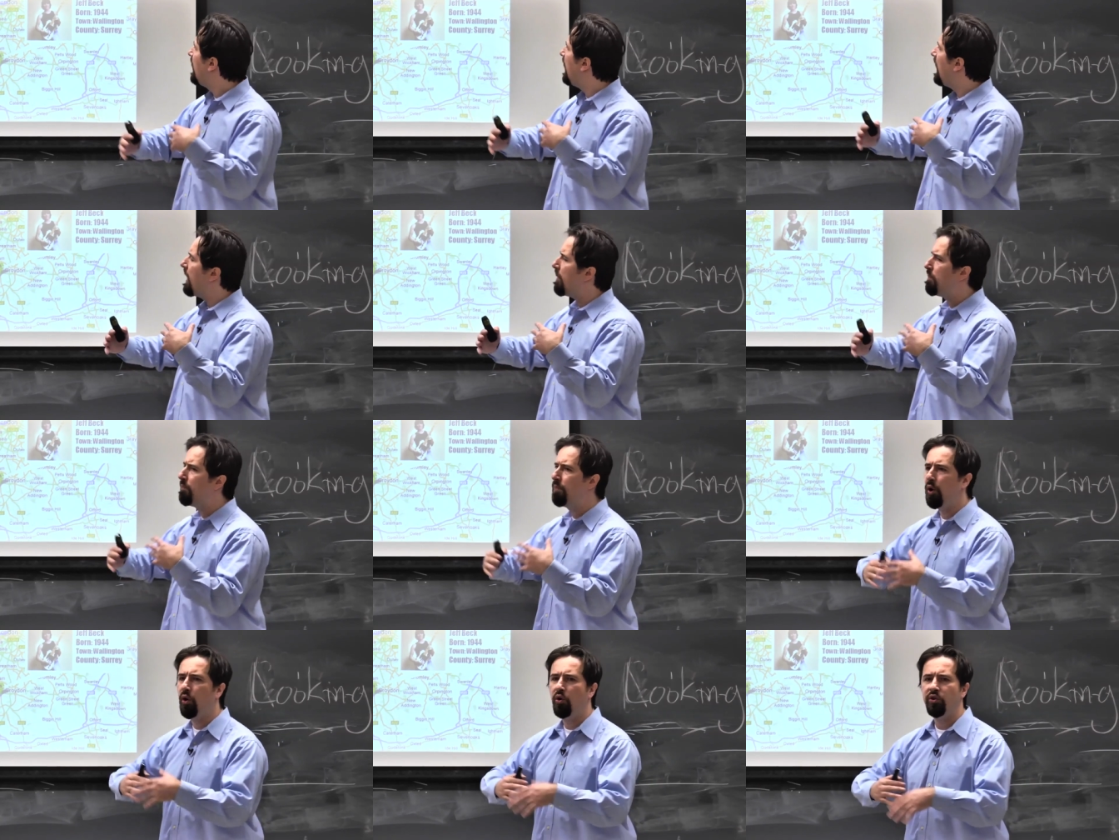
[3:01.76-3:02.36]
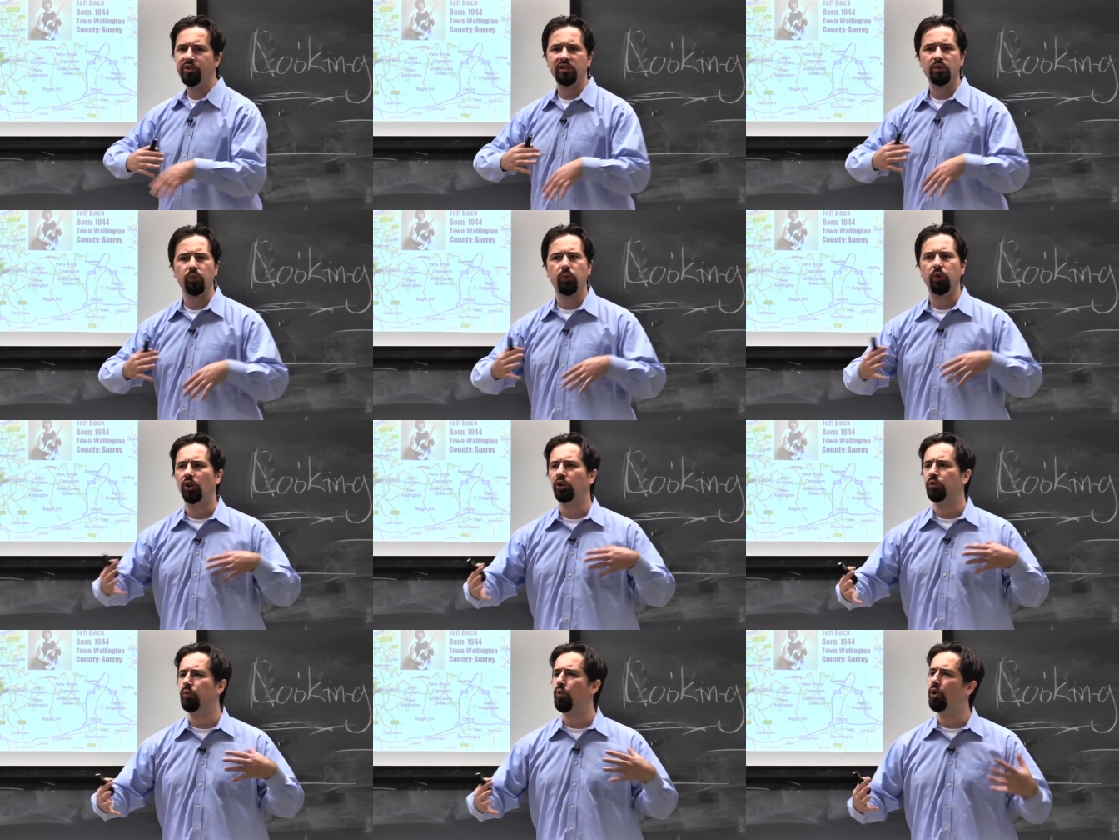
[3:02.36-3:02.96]
uh, post
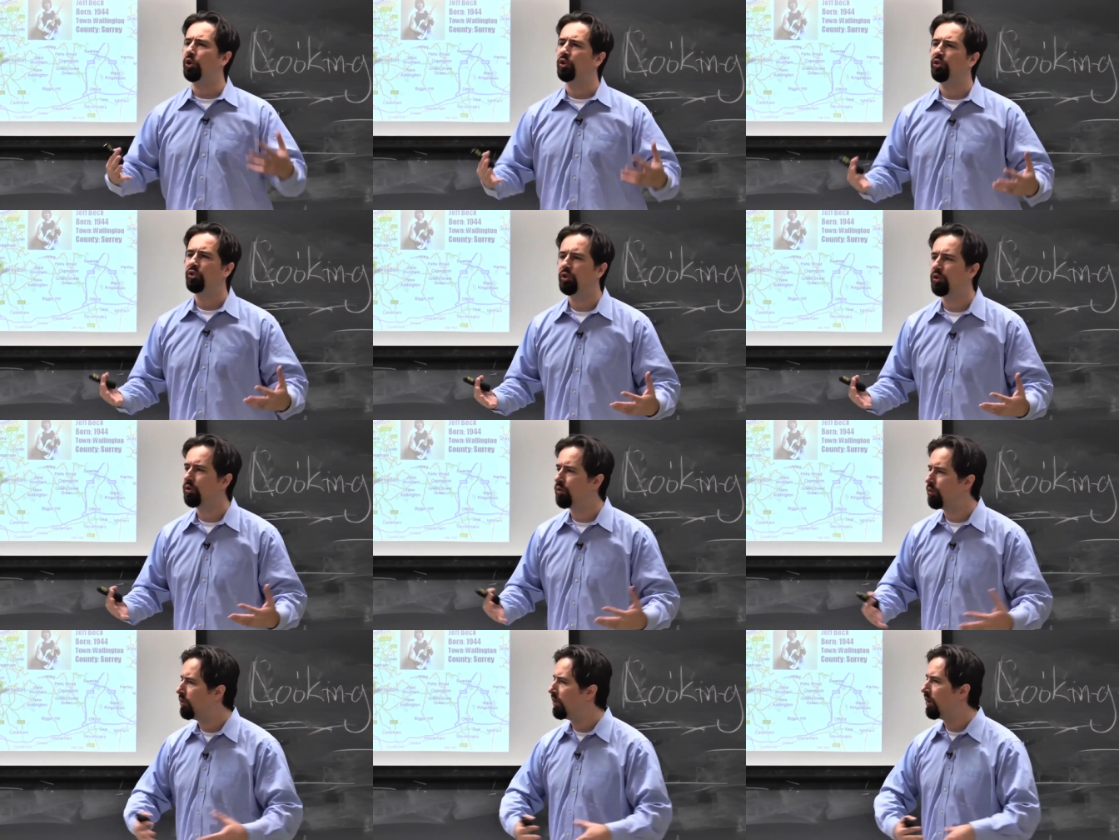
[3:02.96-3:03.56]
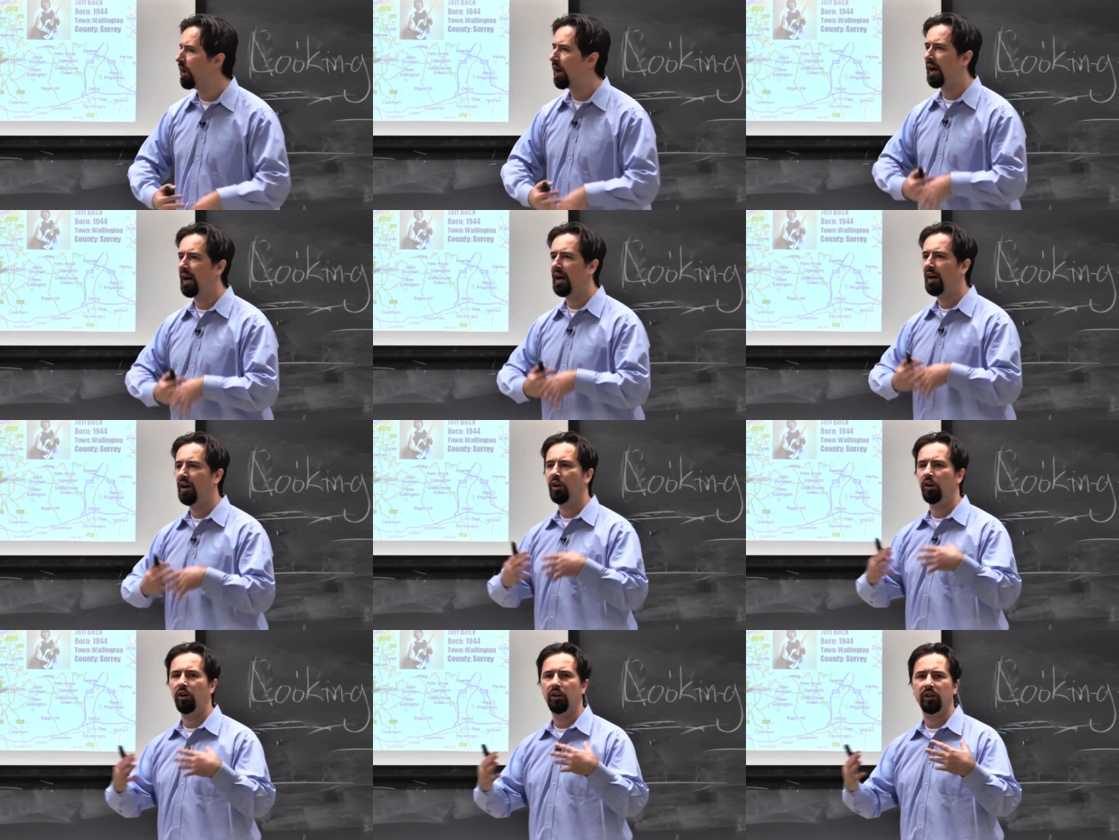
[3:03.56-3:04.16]
World War II,
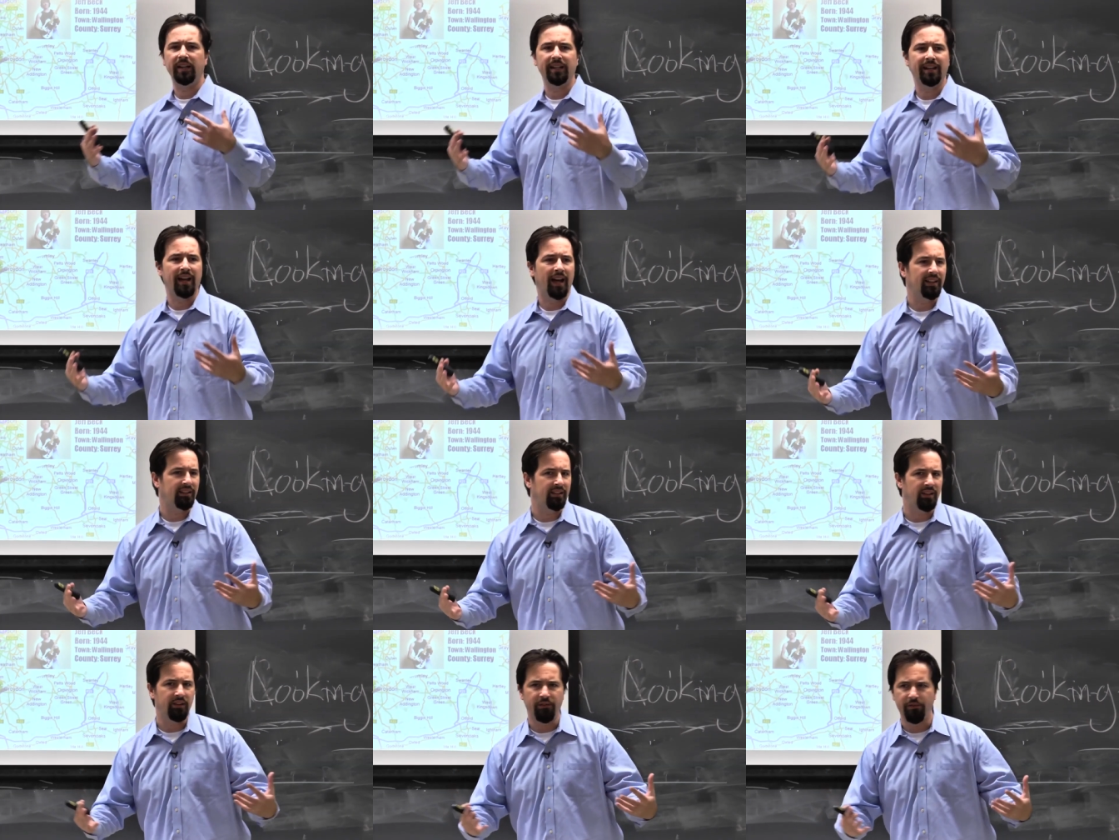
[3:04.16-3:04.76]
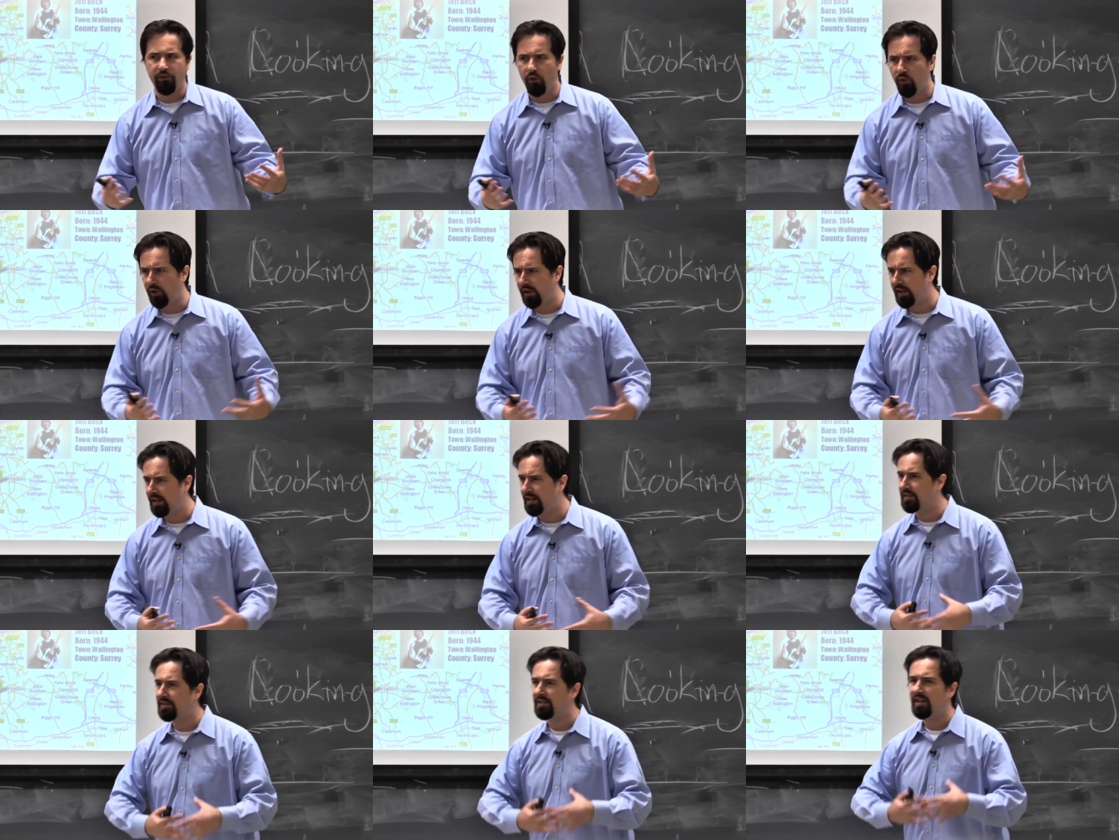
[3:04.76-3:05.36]
uh, early
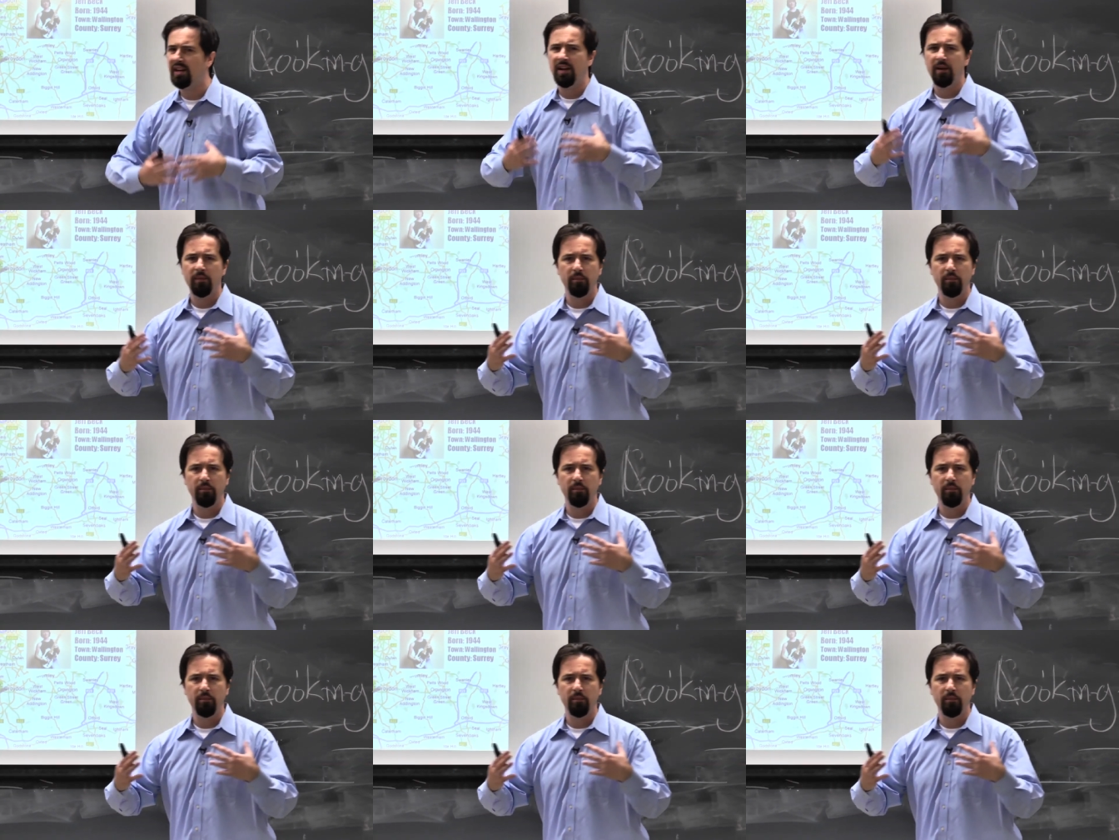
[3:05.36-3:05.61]
1940s,